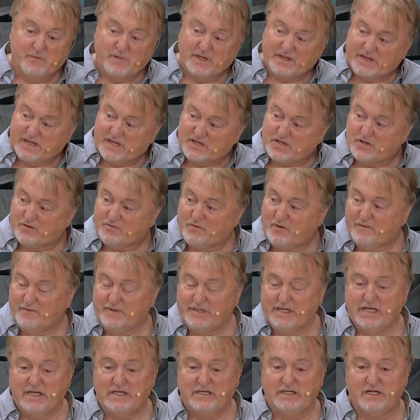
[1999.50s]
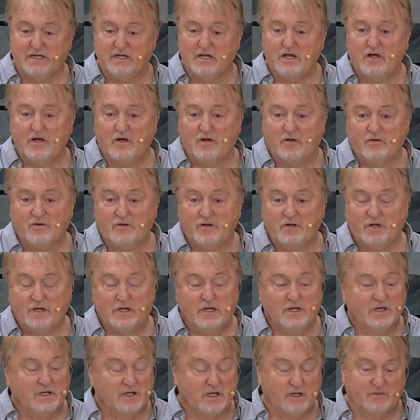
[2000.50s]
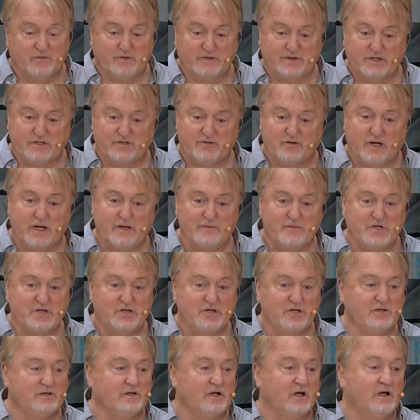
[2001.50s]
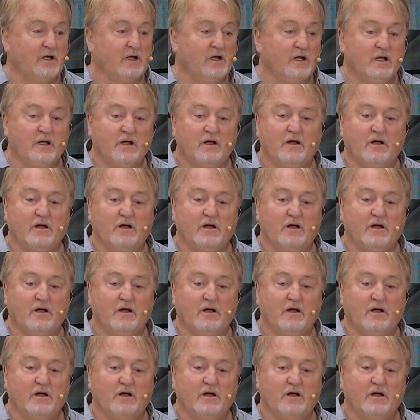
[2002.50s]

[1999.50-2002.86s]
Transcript: But this is what we need to know. Like with the tribe of Judah,